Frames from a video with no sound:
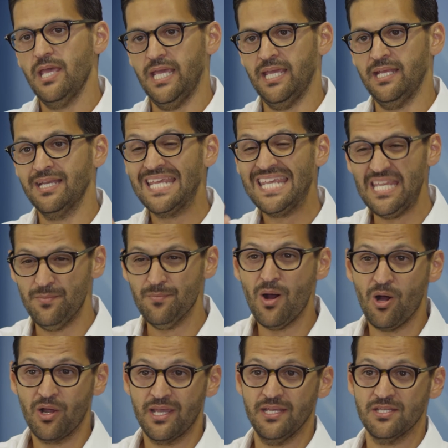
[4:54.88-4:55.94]
in key
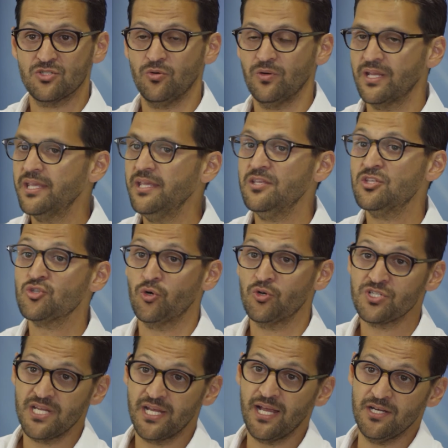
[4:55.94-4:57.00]
markets or in key
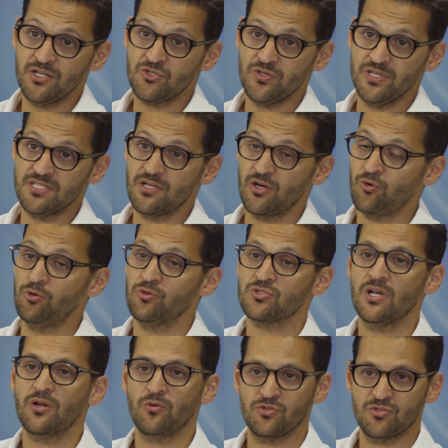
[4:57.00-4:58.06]
sourcing countries across
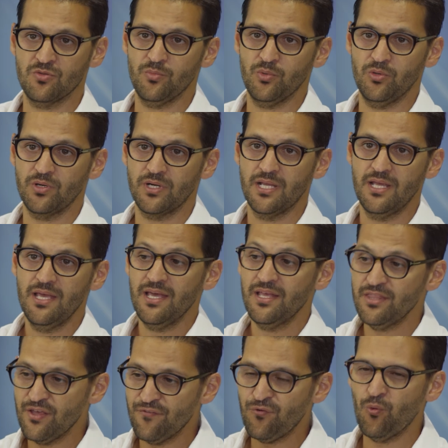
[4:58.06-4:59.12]
the board.
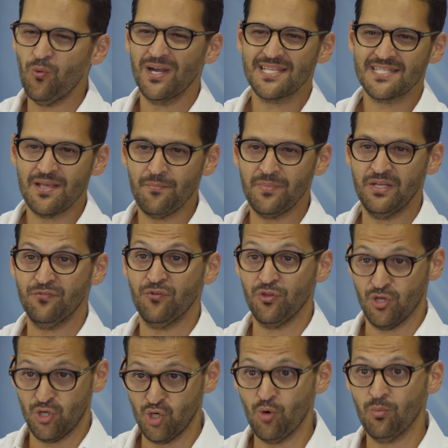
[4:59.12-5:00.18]
Therefore, what does that mean for
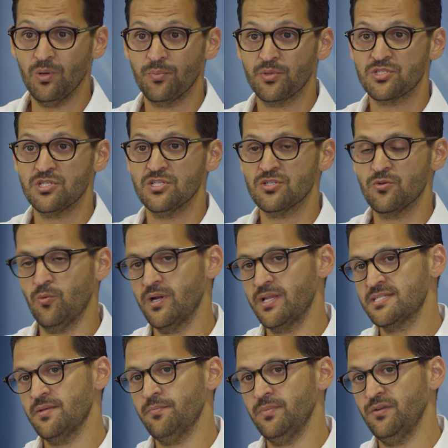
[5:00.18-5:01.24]
the global position? What
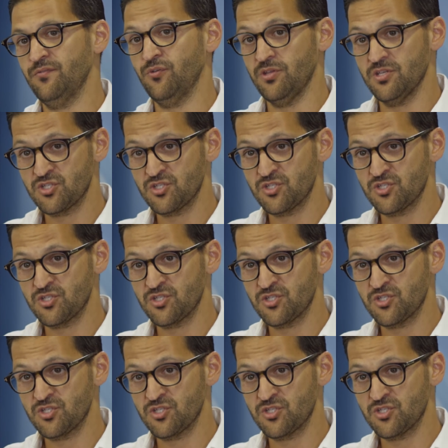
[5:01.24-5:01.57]
does that mean for the